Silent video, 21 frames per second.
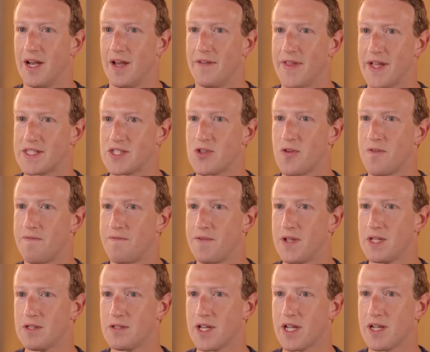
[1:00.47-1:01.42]
and that's the
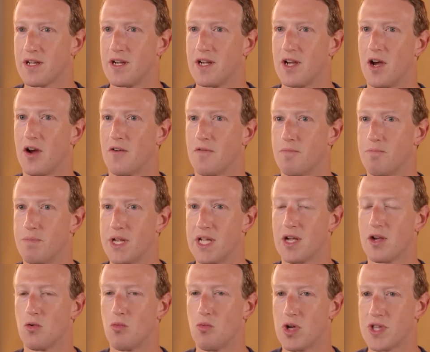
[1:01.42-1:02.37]
feeling of
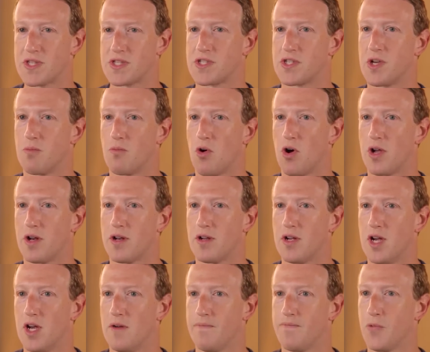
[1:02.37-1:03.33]
being with
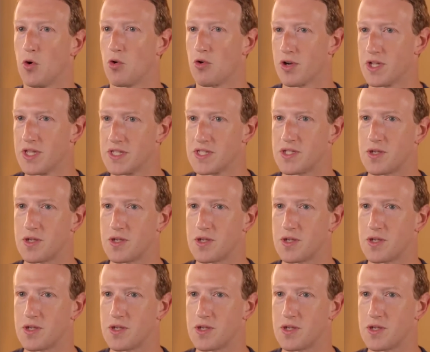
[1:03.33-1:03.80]
someone or in